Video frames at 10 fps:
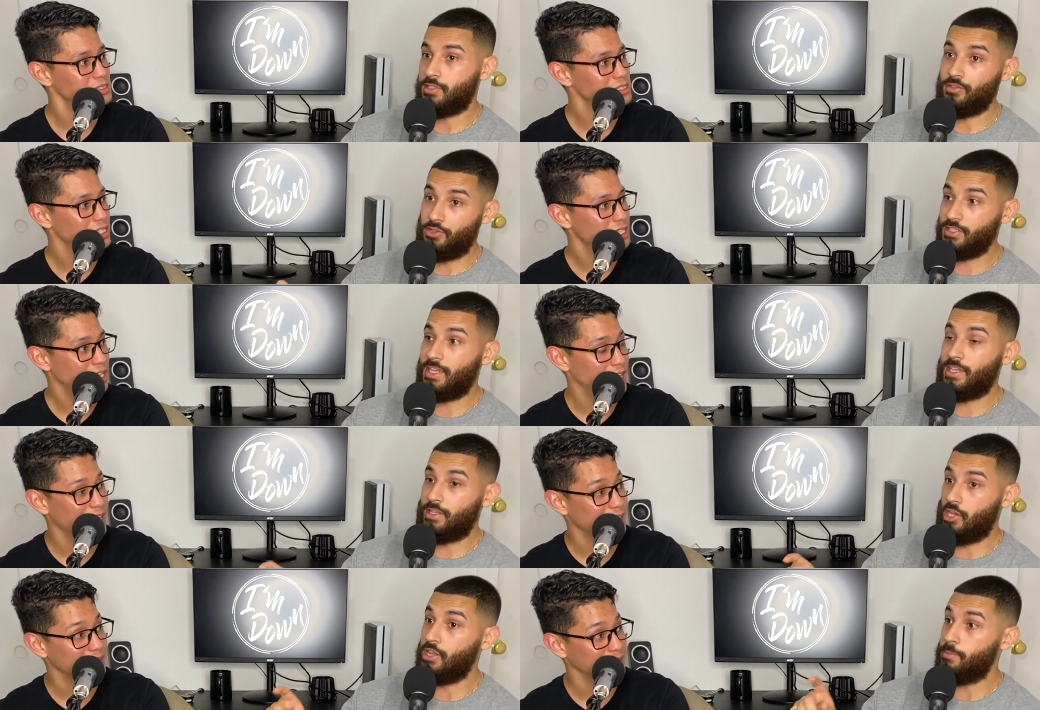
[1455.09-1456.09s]
Speaker 1: So they're taking
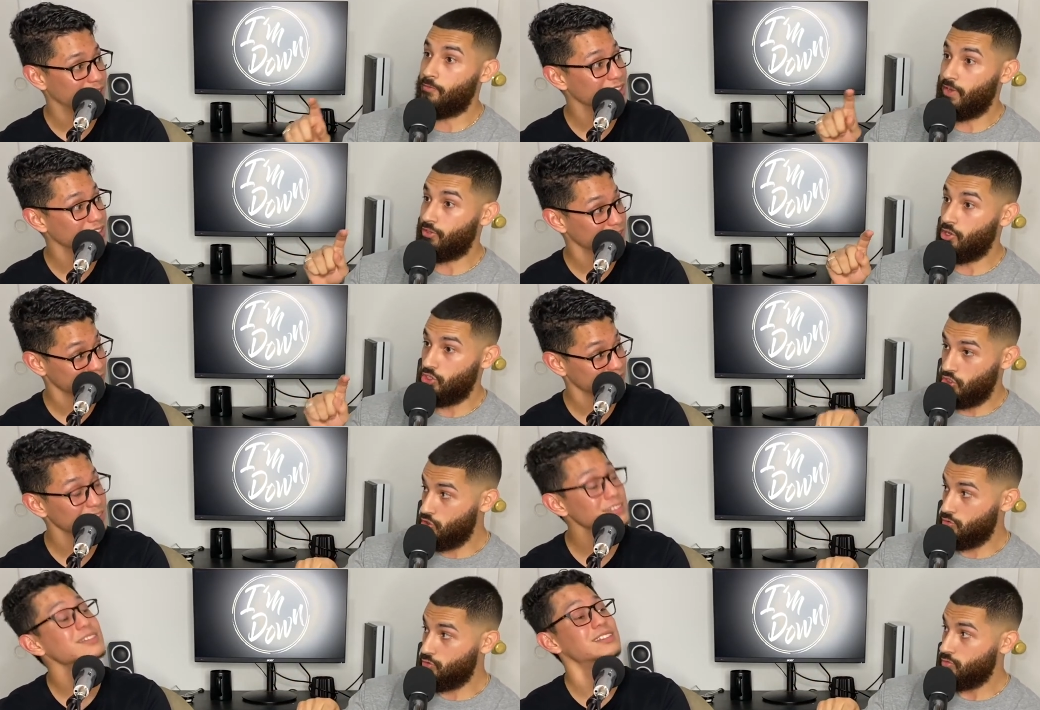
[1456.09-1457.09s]
and, and a leap of faith on
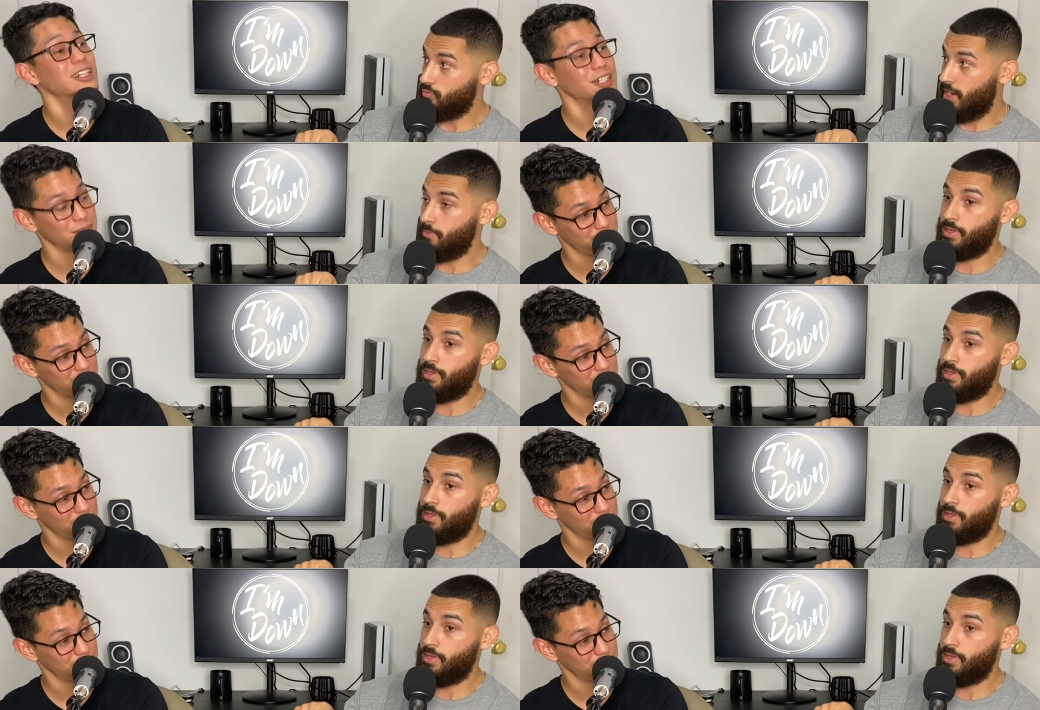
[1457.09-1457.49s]
you, yep. right? Being